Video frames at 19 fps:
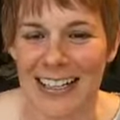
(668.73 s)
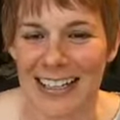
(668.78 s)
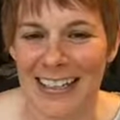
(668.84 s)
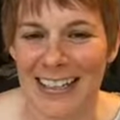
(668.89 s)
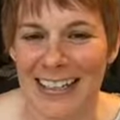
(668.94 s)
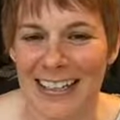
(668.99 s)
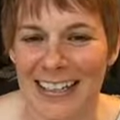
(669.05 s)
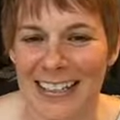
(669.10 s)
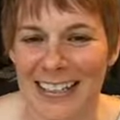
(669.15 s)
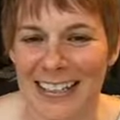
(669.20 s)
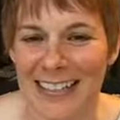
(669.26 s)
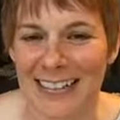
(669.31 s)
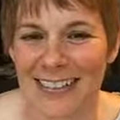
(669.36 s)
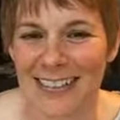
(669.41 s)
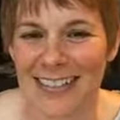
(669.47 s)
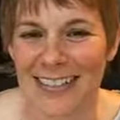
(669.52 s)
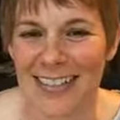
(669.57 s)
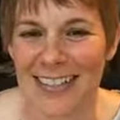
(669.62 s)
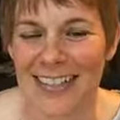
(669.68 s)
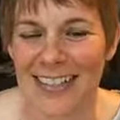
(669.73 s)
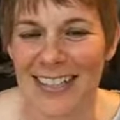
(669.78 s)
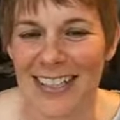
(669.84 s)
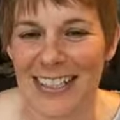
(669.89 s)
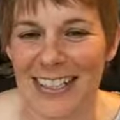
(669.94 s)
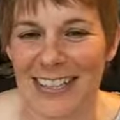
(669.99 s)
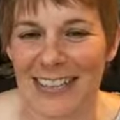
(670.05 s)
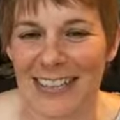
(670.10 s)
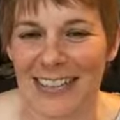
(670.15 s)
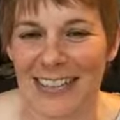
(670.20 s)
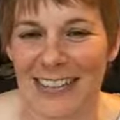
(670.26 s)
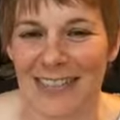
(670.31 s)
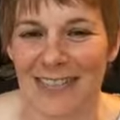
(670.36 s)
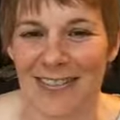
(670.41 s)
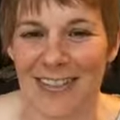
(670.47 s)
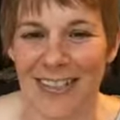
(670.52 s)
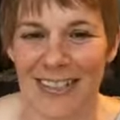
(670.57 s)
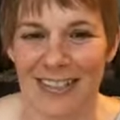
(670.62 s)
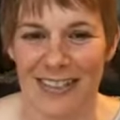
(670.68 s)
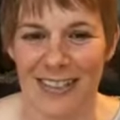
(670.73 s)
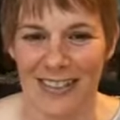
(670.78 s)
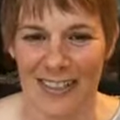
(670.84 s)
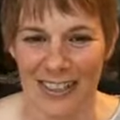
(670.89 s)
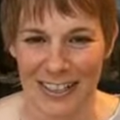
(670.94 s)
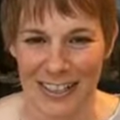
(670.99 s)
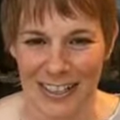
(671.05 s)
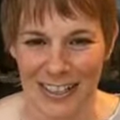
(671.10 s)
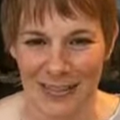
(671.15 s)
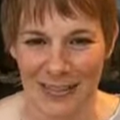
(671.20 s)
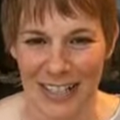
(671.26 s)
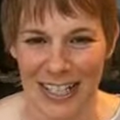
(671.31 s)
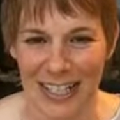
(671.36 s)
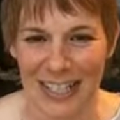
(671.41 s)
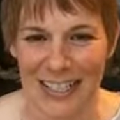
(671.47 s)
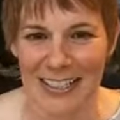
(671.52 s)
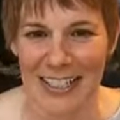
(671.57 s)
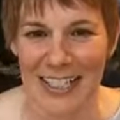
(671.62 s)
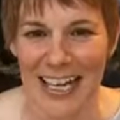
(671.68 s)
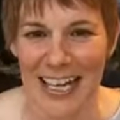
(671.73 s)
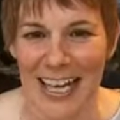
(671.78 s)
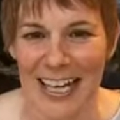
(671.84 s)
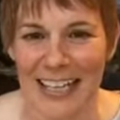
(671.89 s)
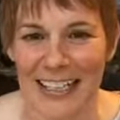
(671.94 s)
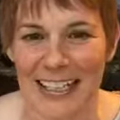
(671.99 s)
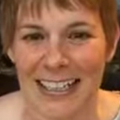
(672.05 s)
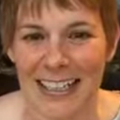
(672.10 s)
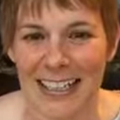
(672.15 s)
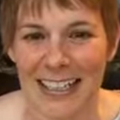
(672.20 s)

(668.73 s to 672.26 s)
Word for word: Ah, it's so good to see you. What are you doing this weekend, Don?